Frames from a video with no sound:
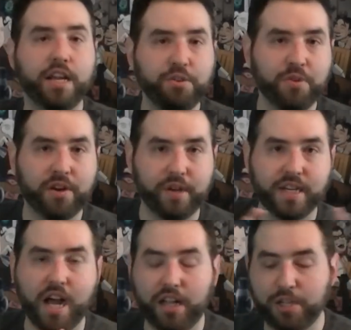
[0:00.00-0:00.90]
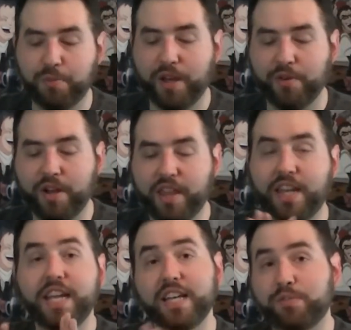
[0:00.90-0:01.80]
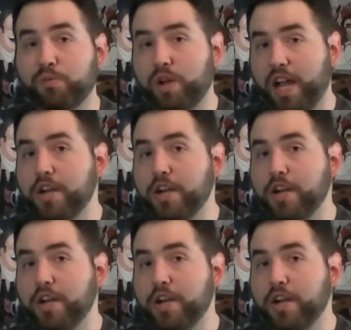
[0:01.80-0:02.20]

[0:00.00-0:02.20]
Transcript: I do want to acknowledge, by the way, that yes, I